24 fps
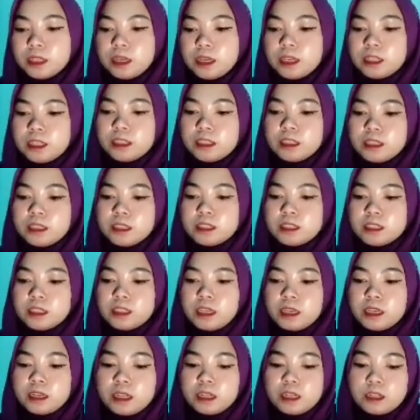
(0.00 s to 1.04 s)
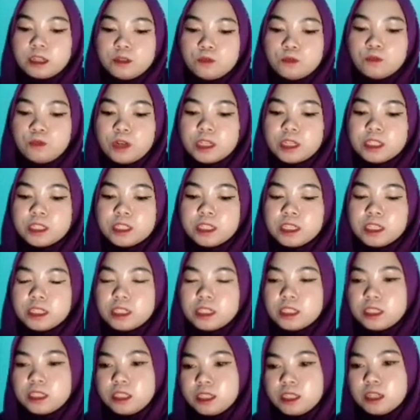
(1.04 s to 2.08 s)
and the second one
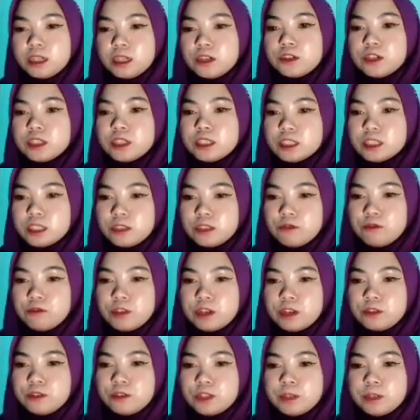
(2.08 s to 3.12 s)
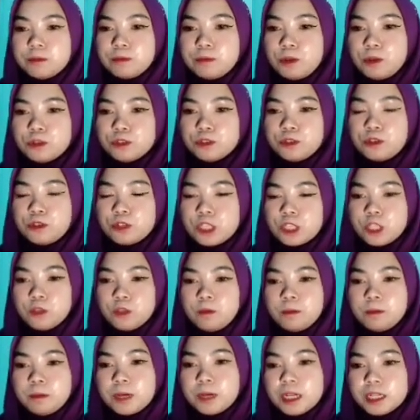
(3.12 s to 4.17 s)
is the receiving report
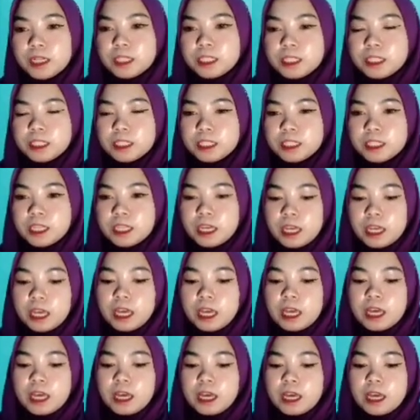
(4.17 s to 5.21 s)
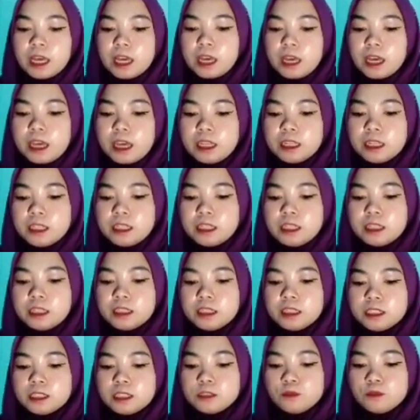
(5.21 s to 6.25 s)
document, and the
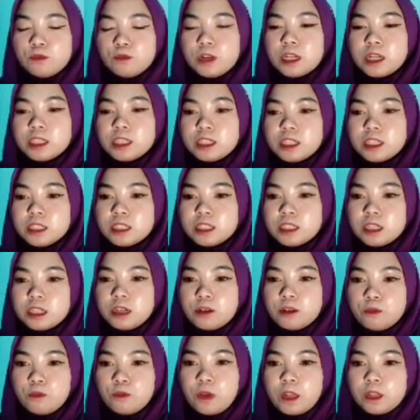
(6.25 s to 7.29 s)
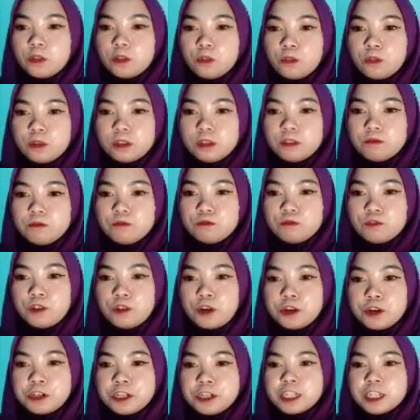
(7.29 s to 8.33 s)
third one is a vendor
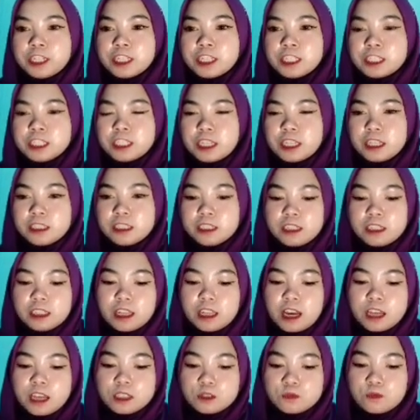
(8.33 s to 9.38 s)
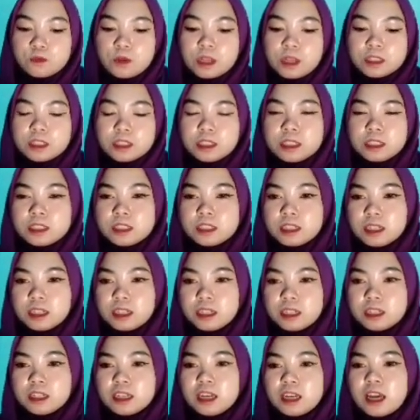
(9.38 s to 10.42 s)
invoice, and the last one is
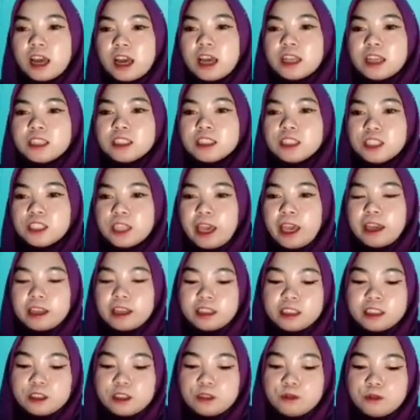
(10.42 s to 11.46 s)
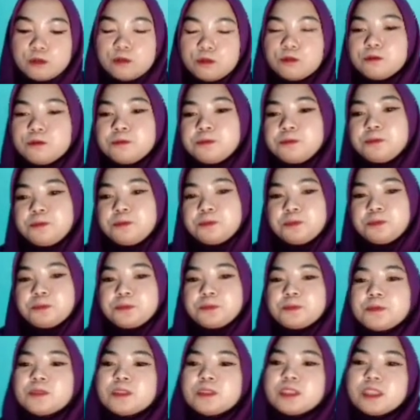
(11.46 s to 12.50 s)
a check 2.
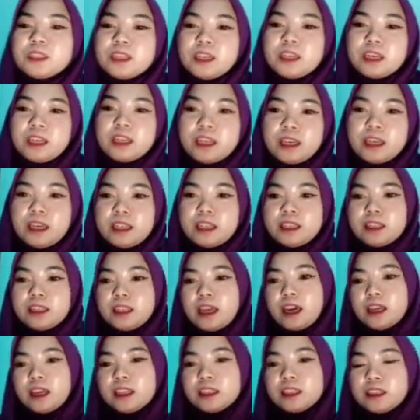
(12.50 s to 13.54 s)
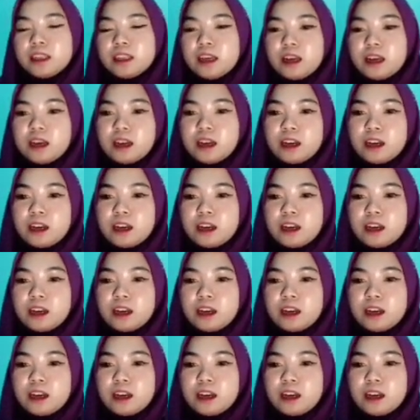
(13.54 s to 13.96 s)
And then